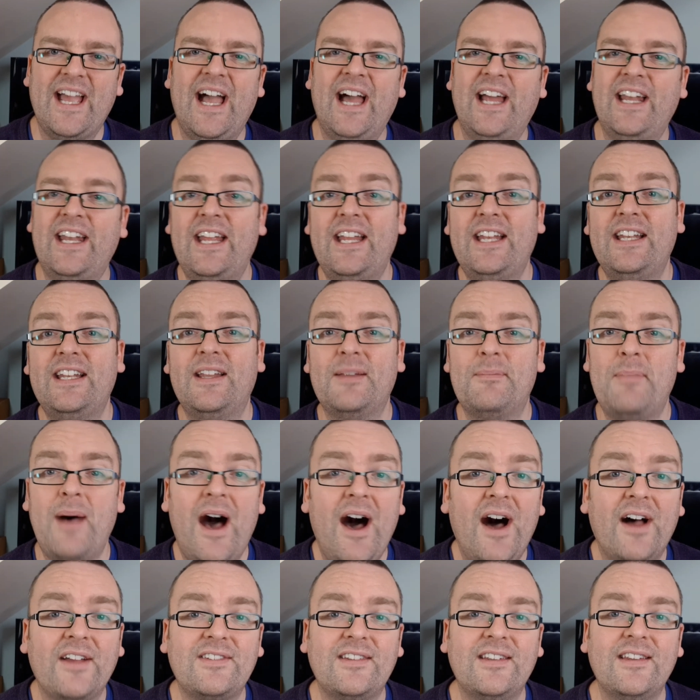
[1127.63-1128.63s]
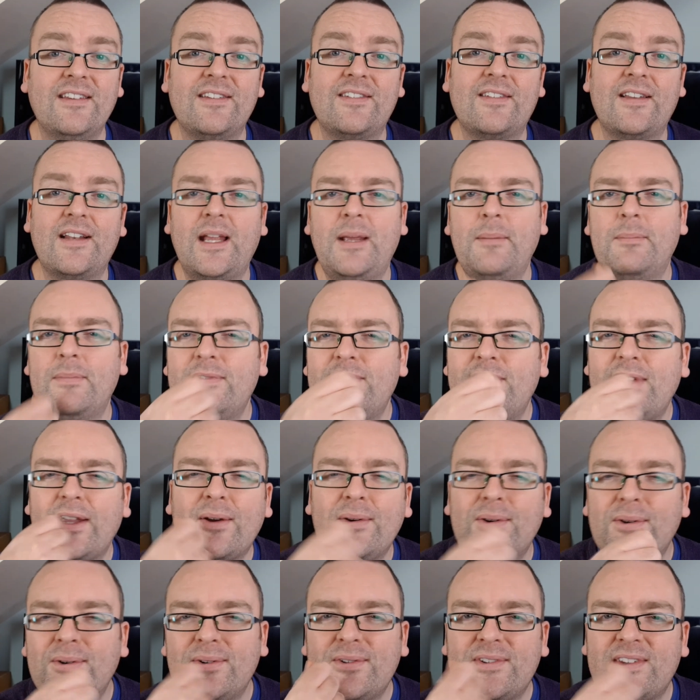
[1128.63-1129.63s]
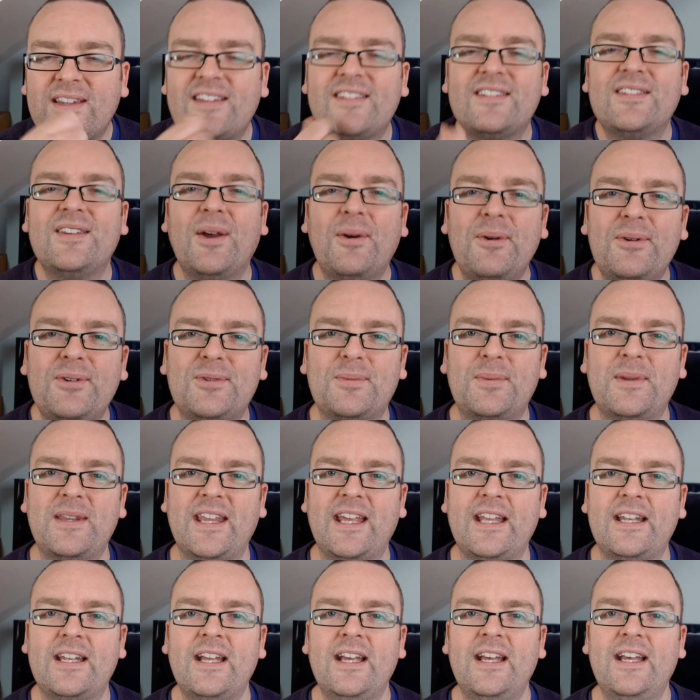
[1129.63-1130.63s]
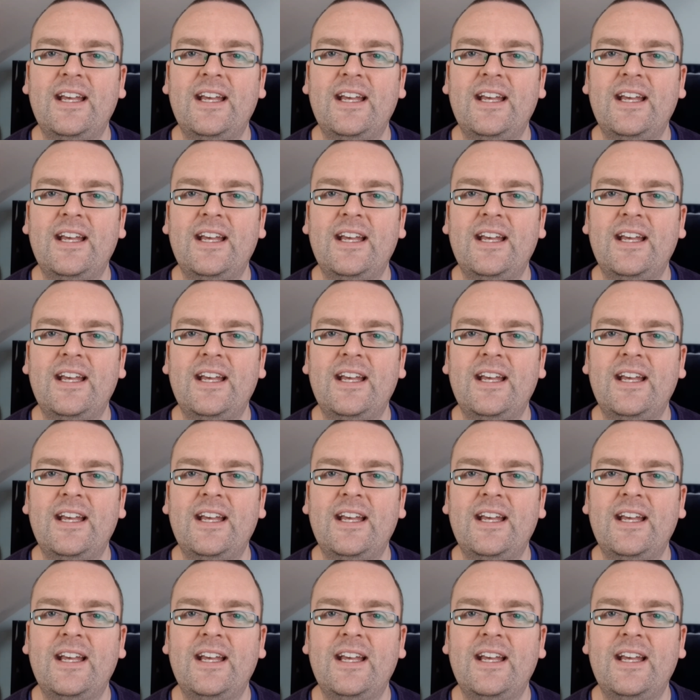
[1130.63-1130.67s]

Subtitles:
and in the parson's sleep tickles his nose with it.